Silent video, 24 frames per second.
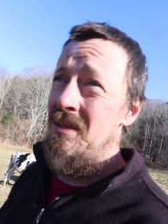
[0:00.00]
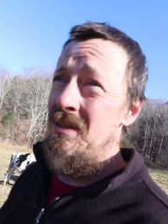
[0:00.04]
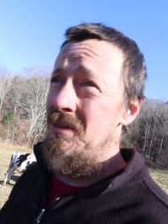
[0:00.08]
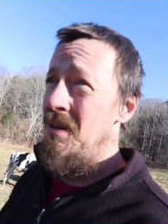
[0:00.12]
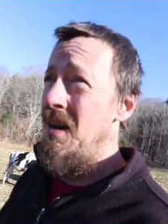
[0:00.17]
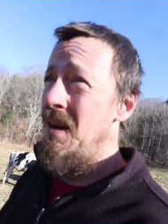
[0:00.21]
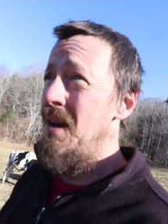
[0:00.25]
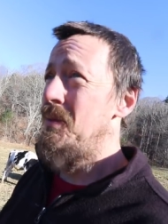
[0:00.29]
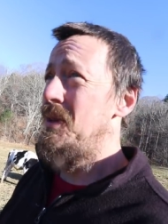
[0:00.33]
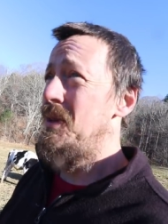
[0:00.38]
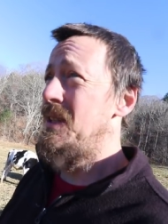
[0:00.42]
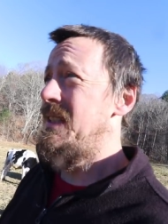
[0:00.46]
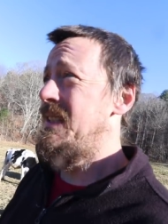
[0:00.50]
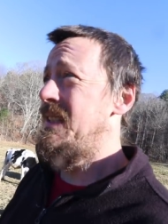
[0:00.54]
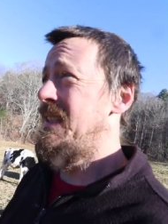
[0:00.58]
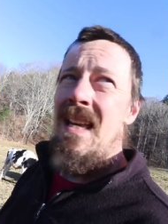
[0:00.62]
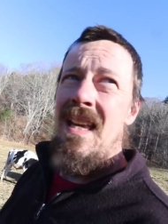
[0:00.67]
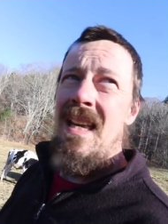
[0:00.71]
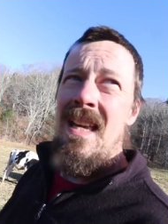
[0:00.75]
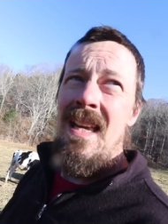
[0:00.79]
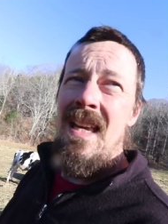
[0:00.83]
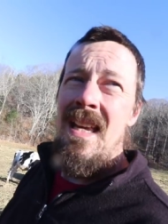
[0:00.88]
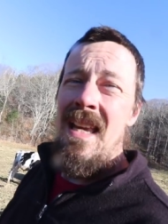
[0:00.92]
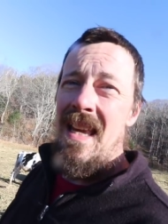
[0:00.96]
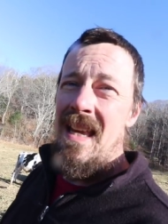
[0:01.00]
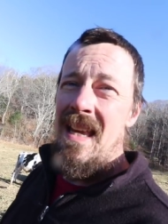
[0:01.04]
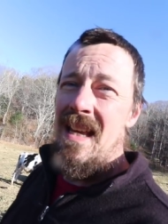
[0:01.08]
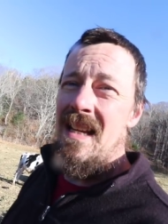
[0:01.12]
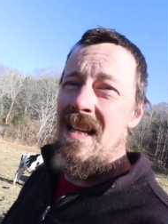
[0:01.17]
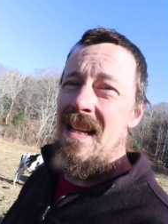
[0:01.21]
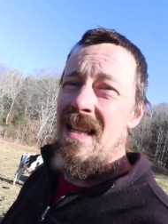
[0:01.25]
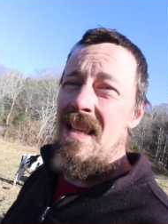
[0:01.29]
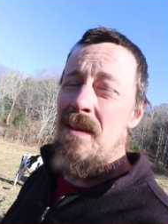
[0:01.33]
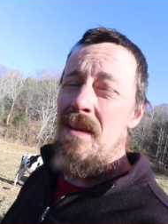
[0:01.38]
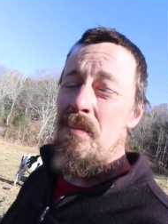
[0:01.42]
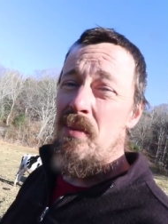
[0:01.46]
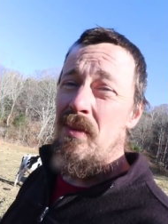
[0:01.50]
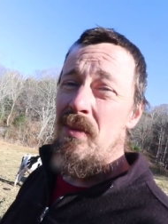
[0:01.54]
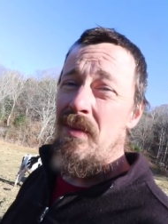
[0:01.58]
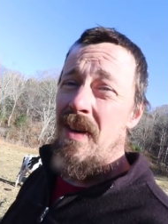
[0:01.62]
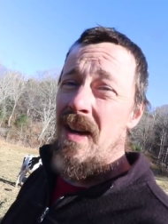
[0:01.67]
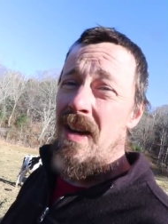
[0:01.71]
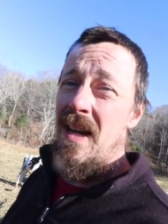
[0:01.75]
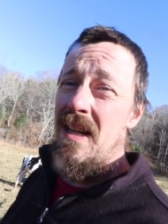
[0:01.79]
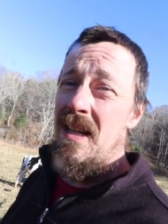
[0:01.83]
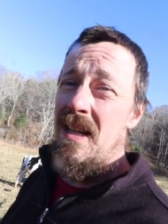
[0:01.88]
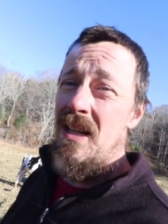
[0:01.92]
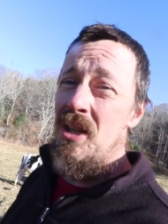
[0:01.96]
rabbits, and they
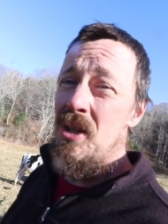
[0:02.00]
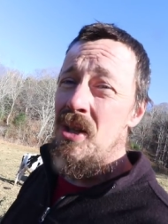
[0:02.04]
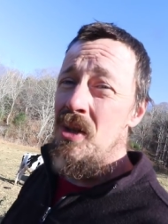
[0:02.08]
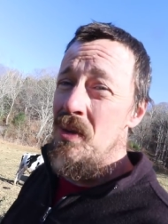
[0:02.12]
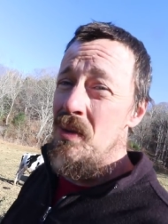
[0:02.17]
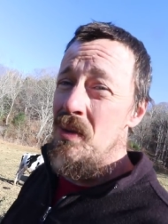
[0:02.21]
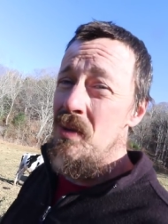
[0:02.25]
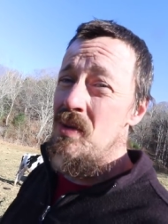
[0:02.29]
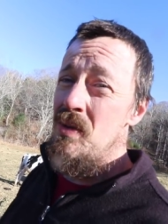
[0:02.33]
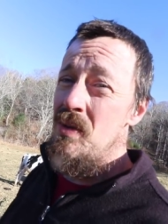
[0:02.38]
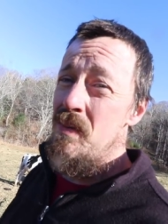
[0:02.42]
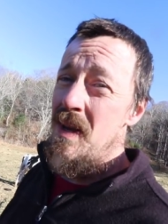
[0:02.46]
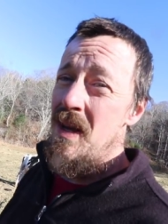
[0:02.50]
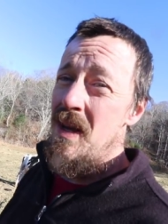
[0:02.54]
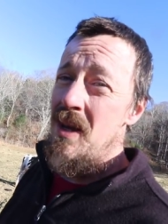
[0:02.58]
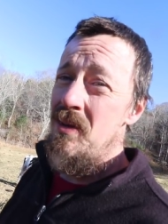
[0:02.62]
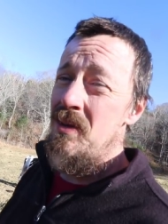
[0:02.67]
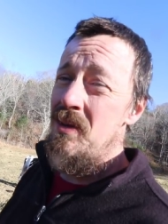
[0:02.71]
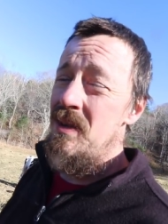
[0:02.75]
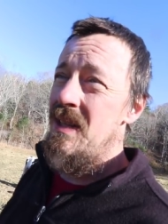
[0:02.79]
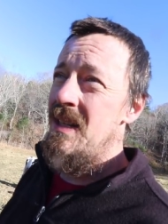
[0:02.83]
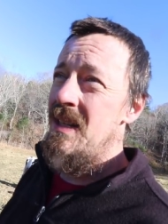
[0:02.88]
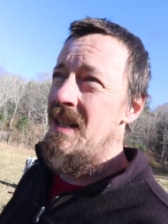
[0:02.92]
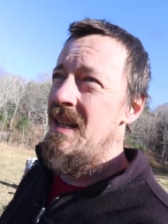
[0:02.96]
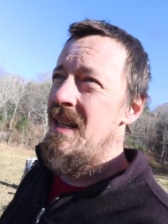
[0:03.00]
provide a huge amount